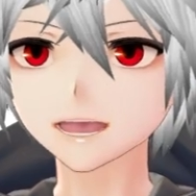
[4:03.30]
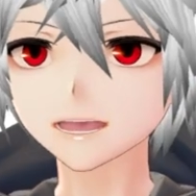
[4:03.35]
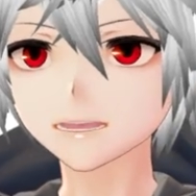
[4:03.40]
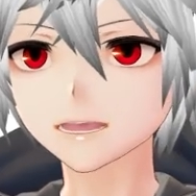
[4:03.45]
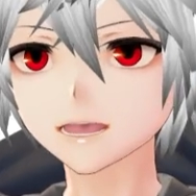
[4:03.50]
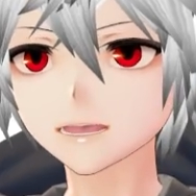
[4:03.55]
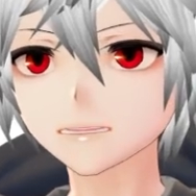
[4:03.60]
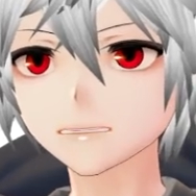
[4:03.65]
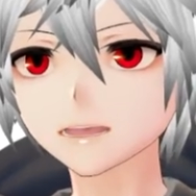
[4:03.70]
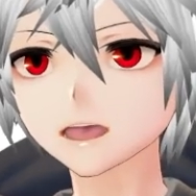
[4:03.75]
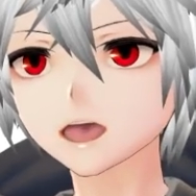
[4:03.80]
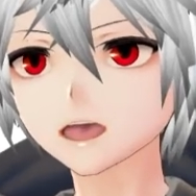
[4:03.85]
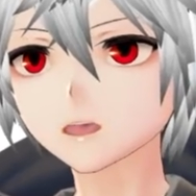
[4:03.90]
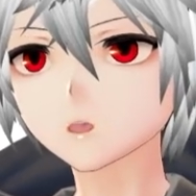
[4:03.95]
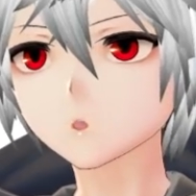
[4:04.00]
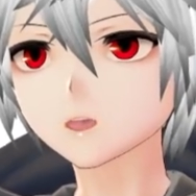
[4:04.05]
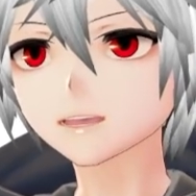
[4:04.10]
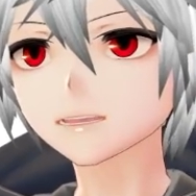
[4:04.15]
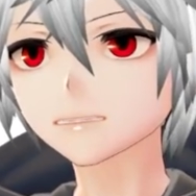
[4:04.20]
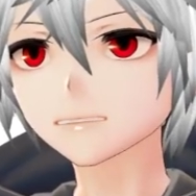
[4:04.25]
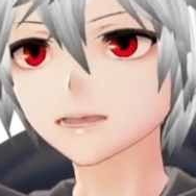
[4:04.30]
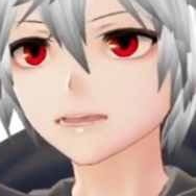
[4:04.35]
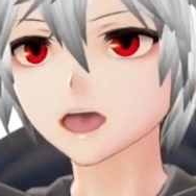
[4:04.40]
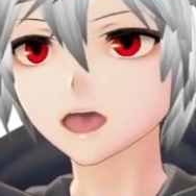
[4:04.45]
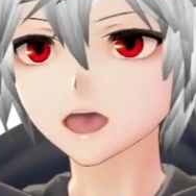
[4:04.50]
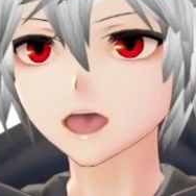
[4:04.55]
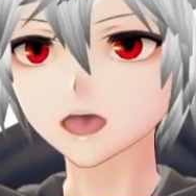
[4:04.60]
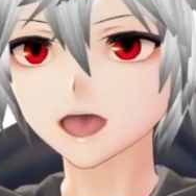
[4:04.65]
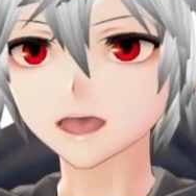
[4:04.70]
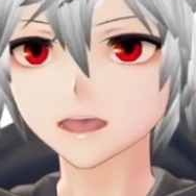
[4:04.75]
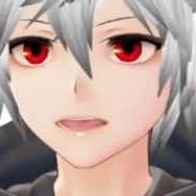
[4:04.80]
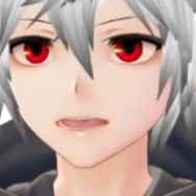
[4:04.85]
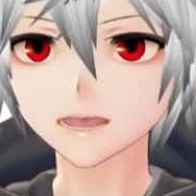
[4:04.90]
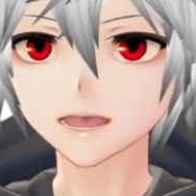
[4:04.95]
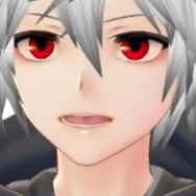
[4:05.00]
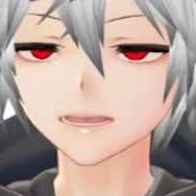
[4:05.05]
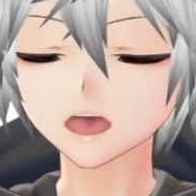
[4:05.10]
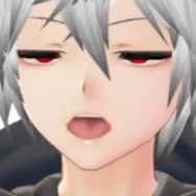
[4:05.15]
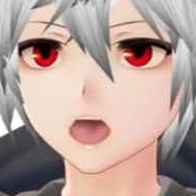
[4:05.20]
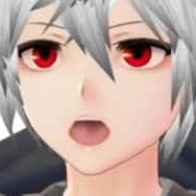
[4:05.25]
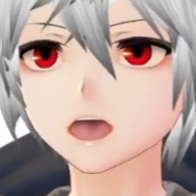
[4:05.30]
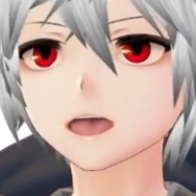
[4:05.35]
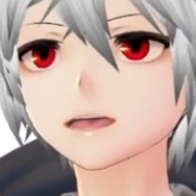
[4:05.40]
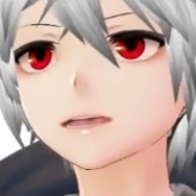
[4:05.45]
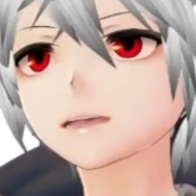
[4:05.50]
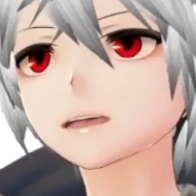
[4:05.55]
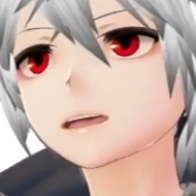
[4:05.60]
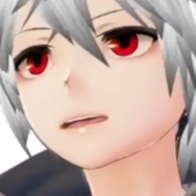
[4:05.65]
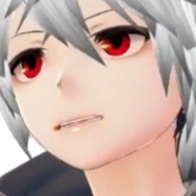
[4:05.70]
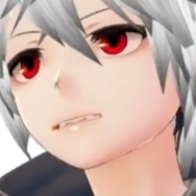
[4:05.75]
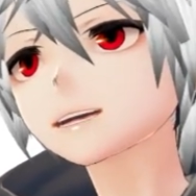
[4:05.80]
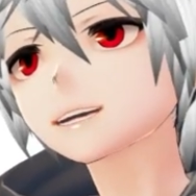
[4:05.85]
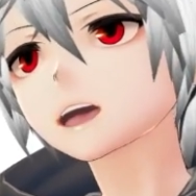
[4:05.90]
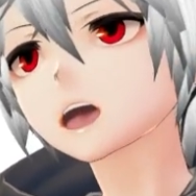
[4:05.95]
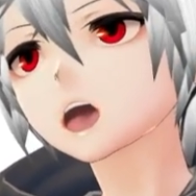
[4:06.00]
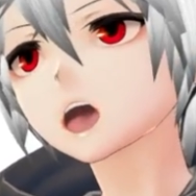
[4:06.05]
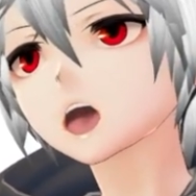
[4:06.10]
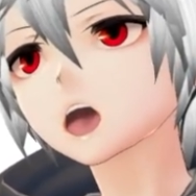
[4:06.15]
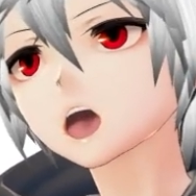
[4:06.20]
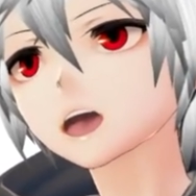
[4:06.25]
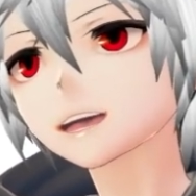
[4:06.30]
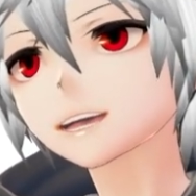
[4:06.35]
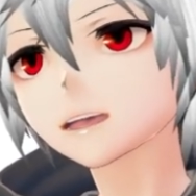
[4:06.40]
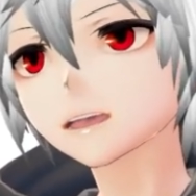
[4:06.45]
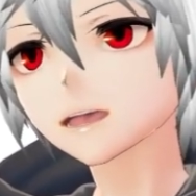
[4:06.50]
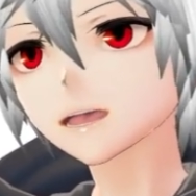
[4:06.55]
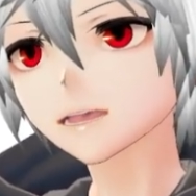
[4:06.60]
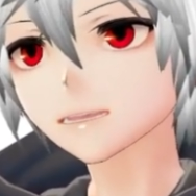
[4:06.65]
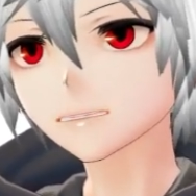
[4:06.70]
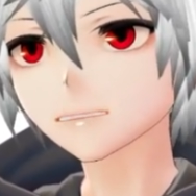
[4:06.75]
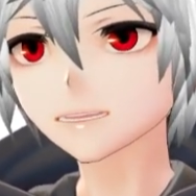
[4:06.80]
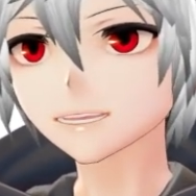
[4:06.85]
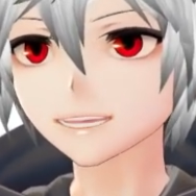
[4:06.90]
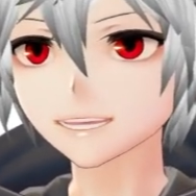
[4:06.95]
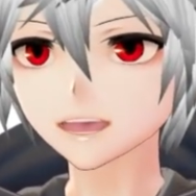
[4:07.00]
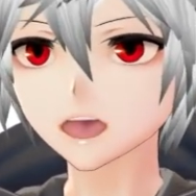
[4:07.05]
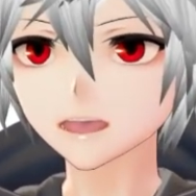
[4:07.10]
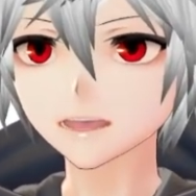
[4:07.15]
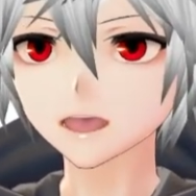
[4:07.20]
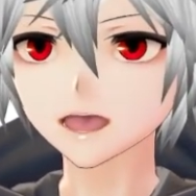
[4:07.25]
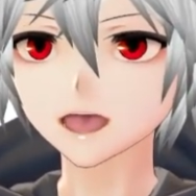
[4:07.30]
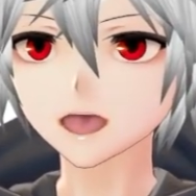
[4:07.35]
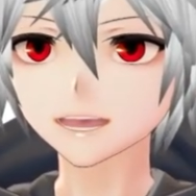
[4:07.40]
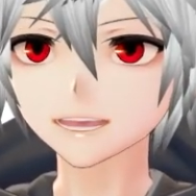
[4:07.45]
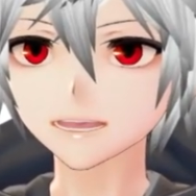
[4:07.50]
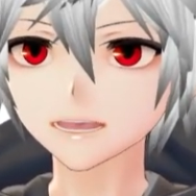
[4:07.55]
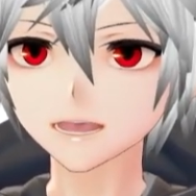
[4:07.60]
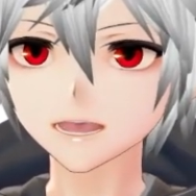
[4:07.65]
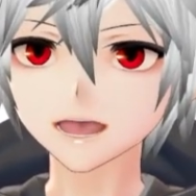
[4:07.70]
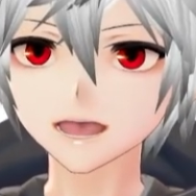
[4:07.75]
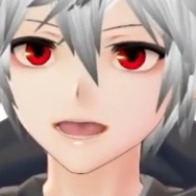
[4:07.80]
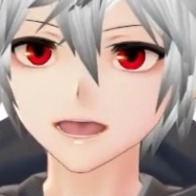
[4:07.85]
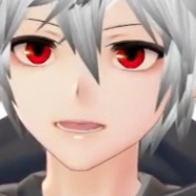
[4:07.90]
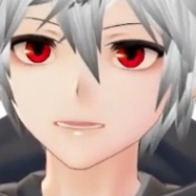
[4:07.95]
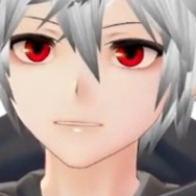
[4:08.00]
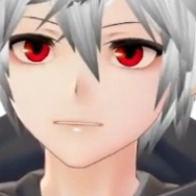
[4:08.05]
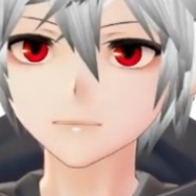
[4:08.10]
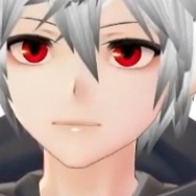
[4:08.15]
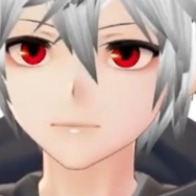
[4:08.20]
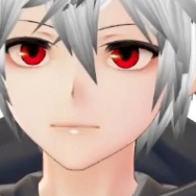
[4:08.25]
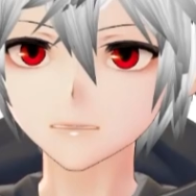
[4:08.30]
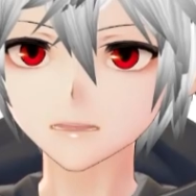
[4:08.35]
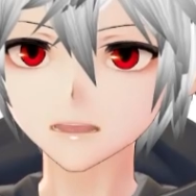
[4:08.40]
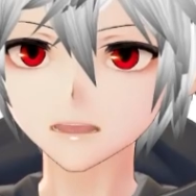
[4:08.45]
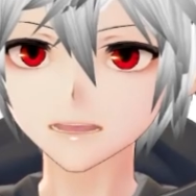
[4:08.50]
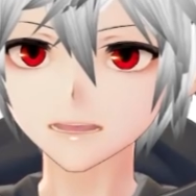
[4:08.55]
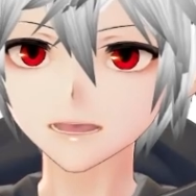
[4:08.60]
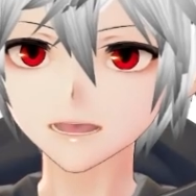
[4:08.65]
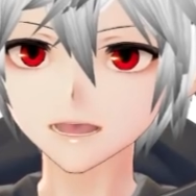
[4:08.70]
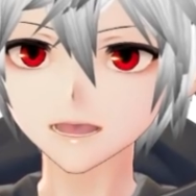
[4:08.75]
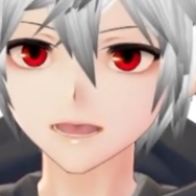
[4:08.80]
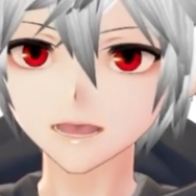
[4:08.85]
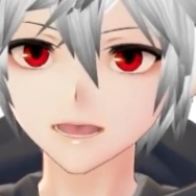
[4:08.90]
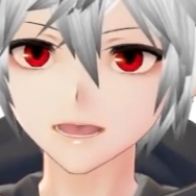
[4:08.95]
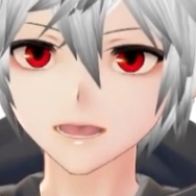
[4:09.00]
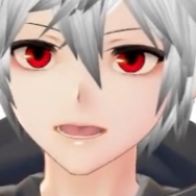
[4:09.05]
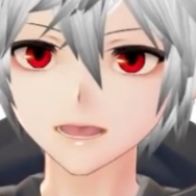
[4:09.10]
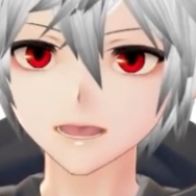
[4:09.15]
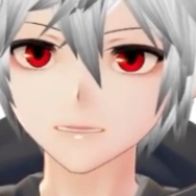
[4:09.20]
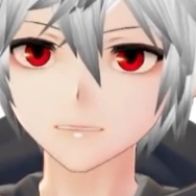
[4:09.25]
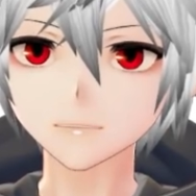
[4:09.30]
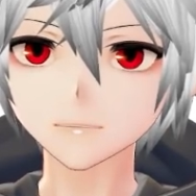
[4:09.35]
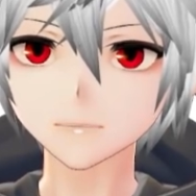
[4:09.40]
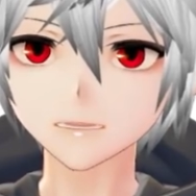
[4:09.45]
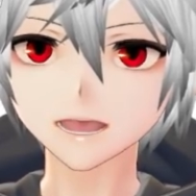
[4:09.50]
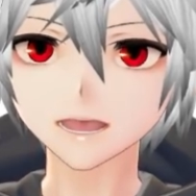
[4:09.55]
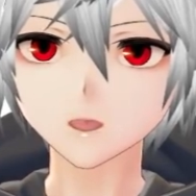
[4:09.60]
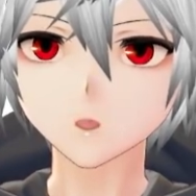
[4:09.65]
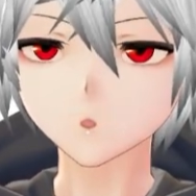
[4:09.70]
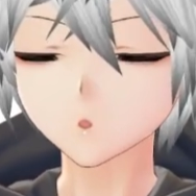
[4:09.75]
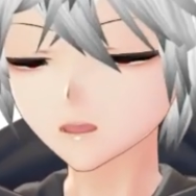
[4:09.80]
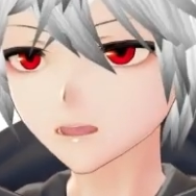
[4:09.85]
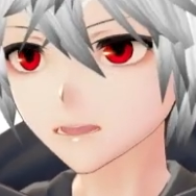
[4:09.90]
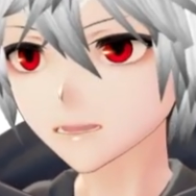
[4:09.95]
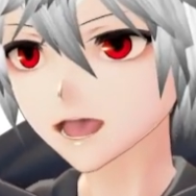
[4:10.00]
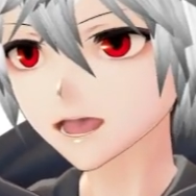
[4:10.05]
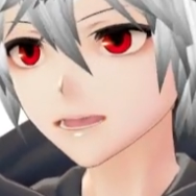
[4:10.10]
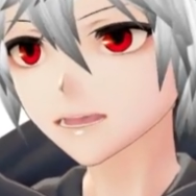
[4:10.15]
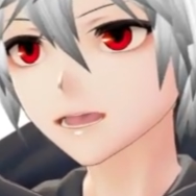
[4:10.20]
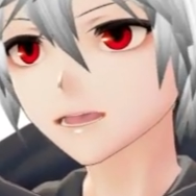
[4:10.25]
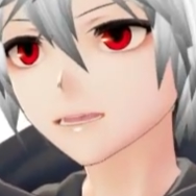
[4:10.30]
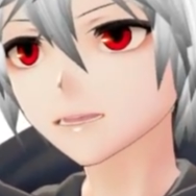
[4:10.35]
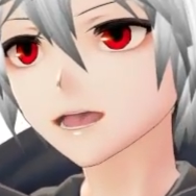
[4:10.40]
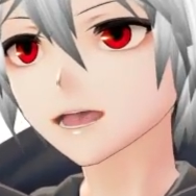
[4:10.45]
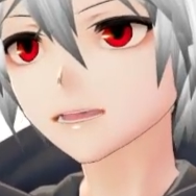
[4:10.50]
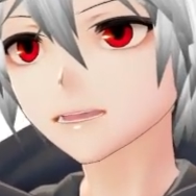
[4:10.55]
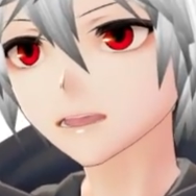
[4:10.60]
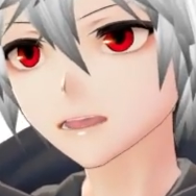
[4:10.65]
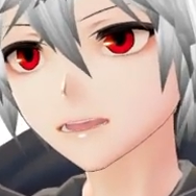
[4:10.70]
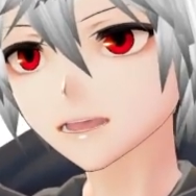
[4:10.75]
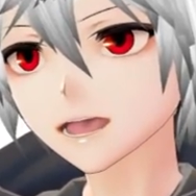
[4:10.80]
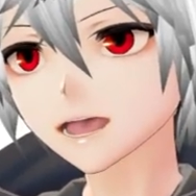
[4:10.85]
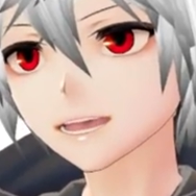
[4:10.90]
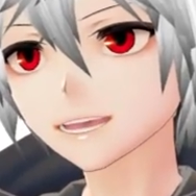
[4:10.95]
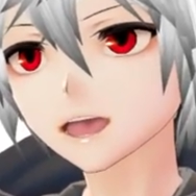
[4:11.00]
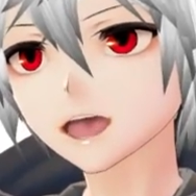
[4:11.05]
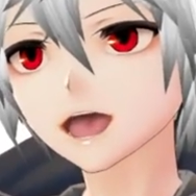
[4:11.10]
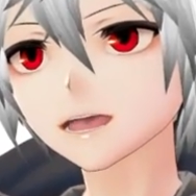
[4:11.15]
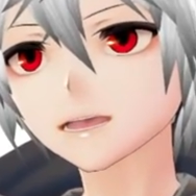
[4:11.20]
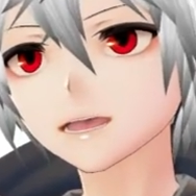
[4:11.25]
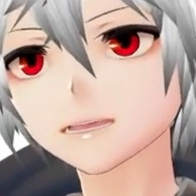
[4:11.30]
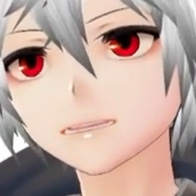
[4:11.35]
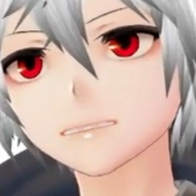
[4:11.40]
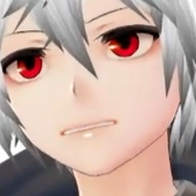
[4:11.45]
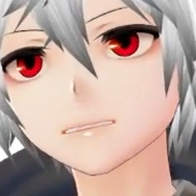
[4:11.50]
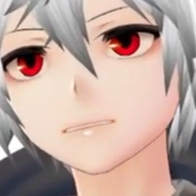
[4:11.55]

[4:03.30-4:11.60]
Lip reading: is improvements to the party now feature. So there is a automatic party queue or party finder in the game, which is